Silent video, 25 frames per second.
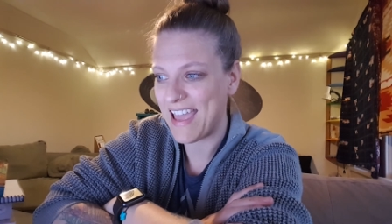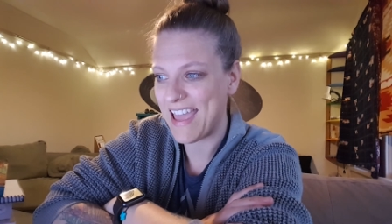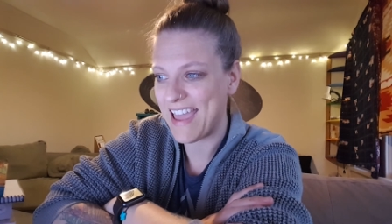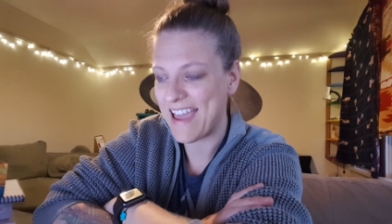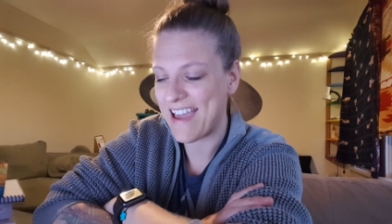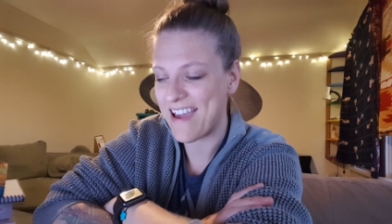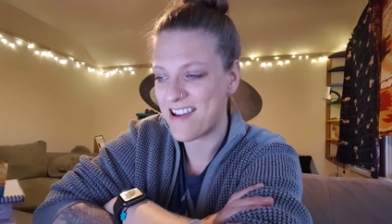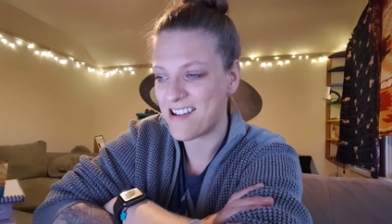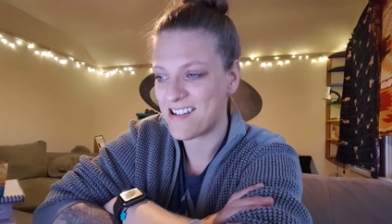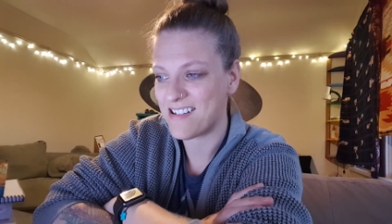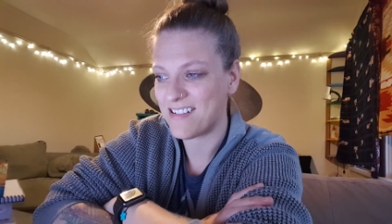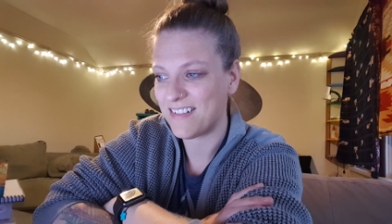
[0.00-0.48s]

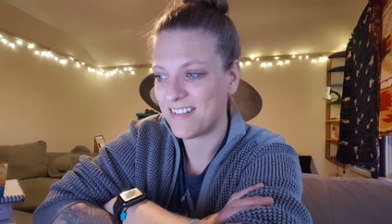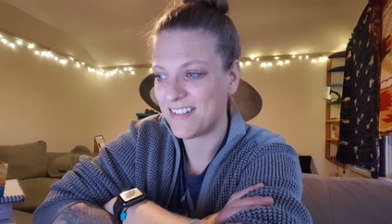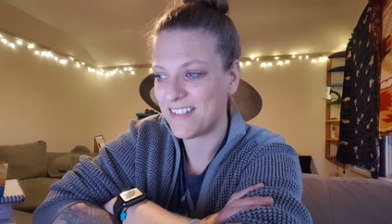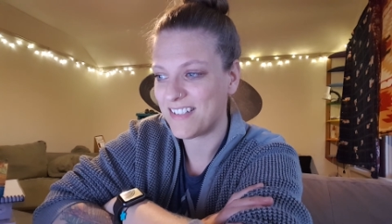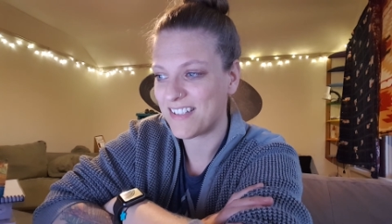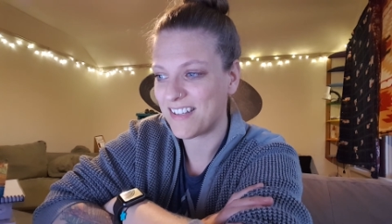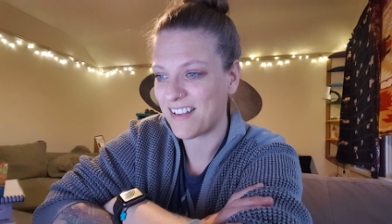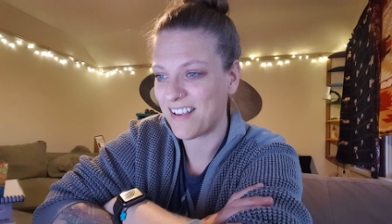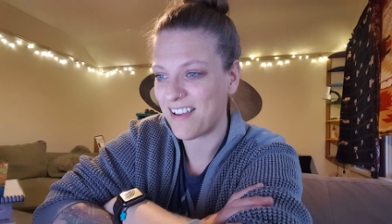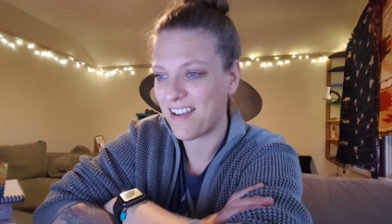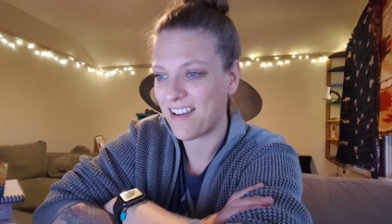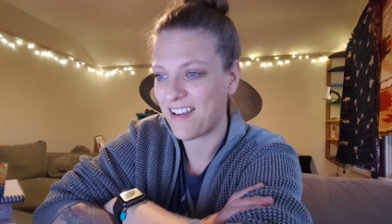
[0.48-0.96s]
and
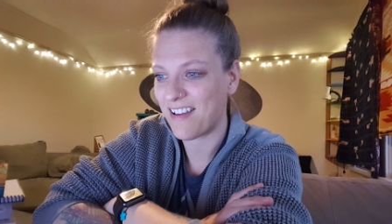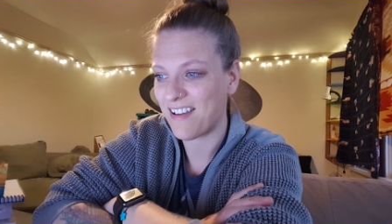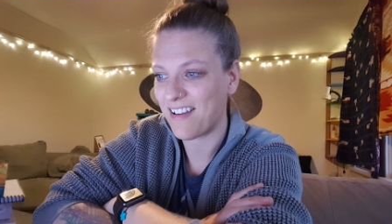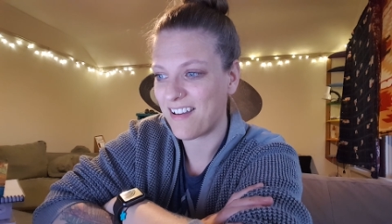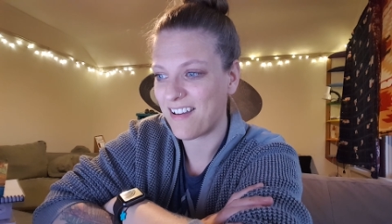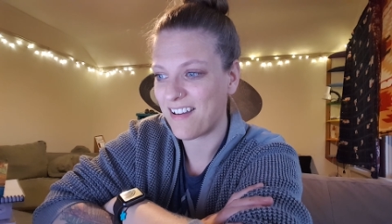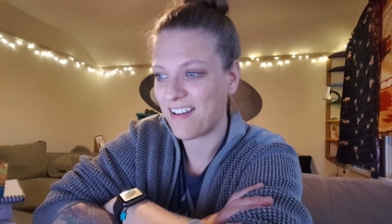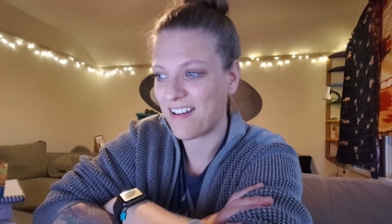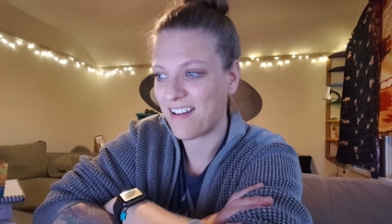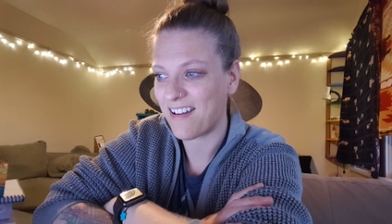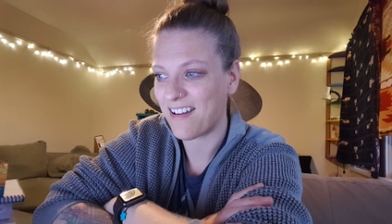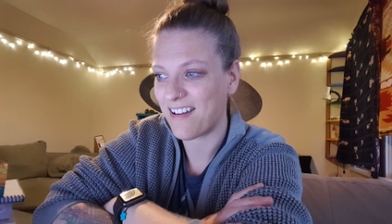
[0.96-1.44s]

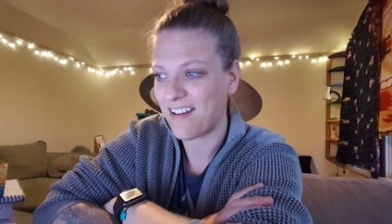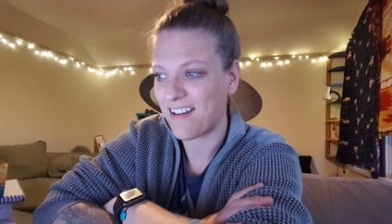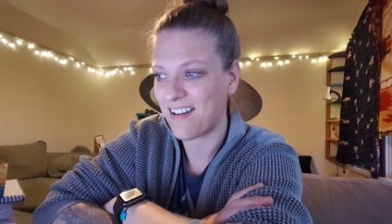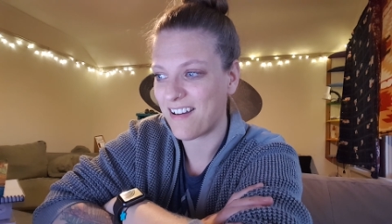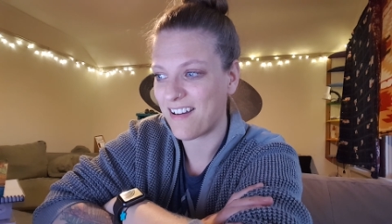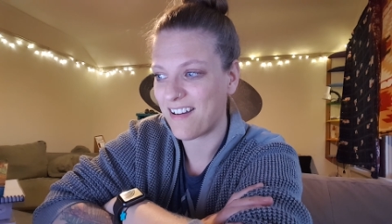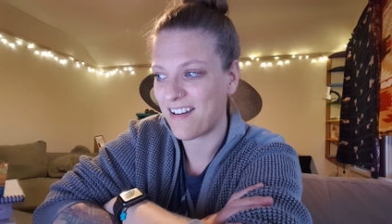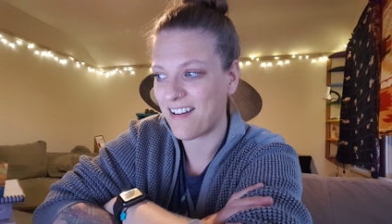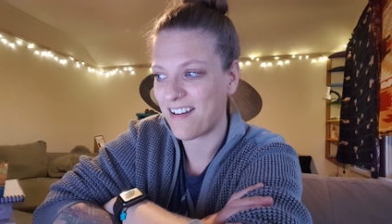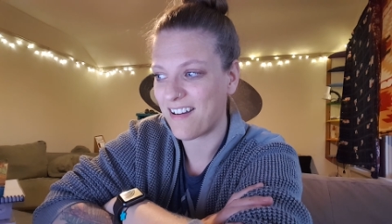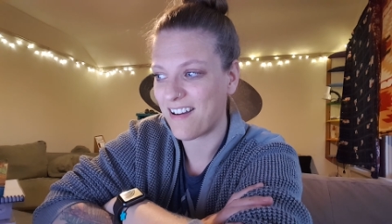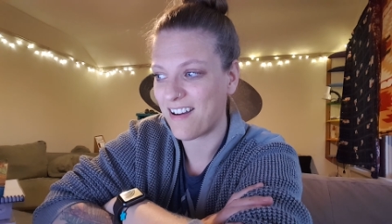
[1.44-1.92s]

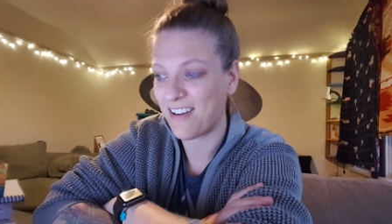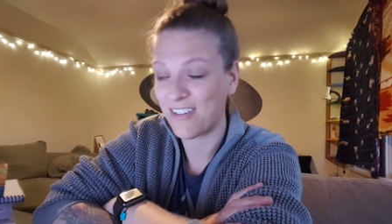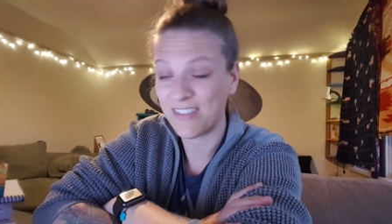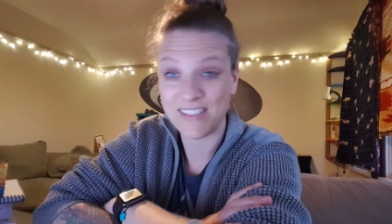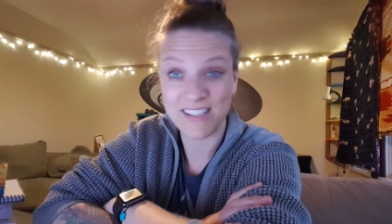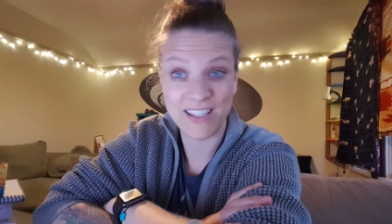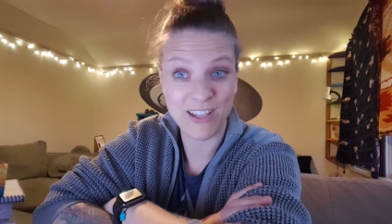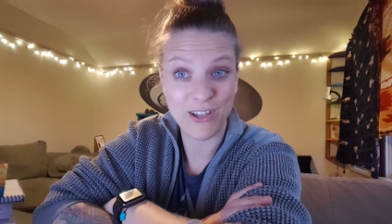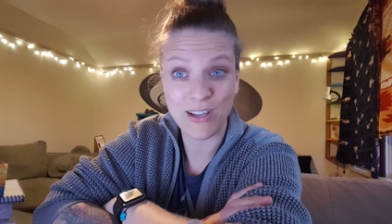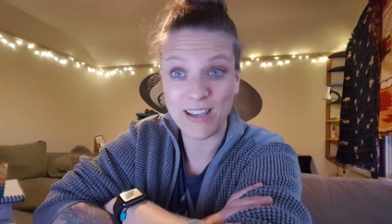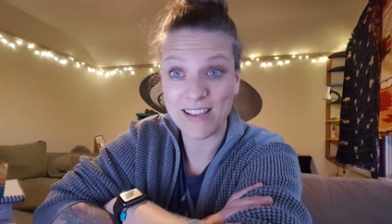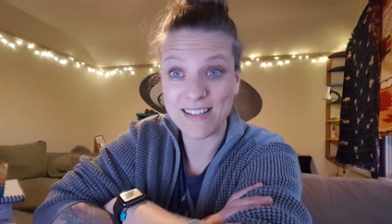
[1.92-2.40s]
I'll
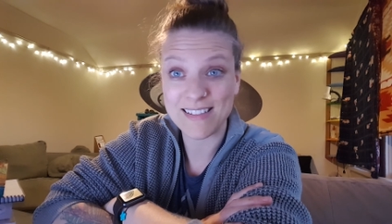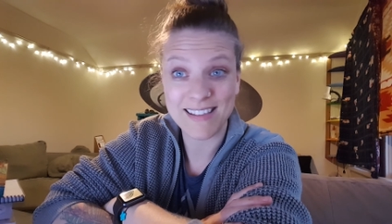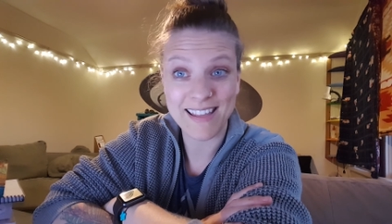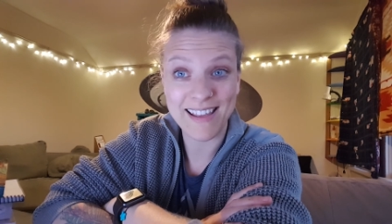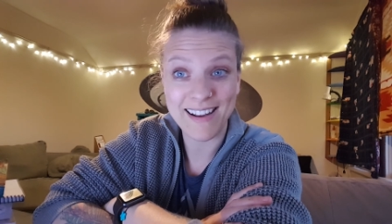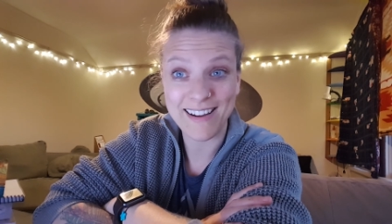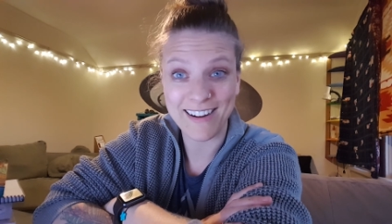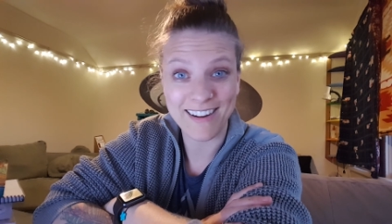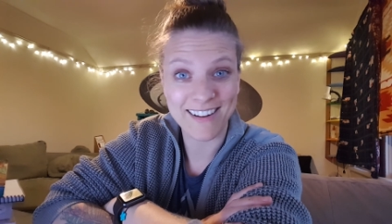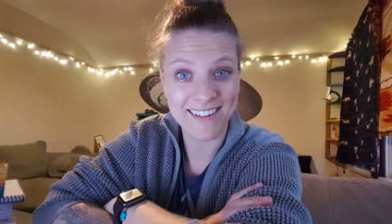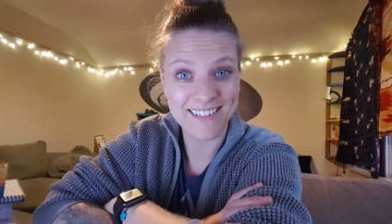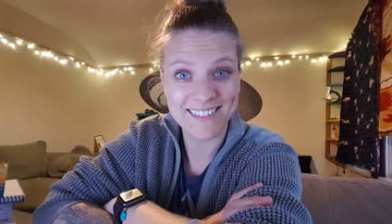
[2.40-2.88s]
see you guys
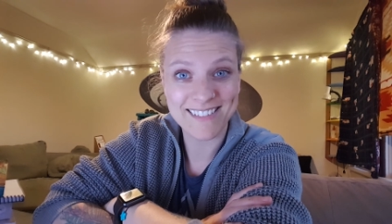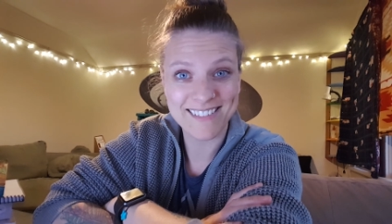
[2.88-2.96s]
later.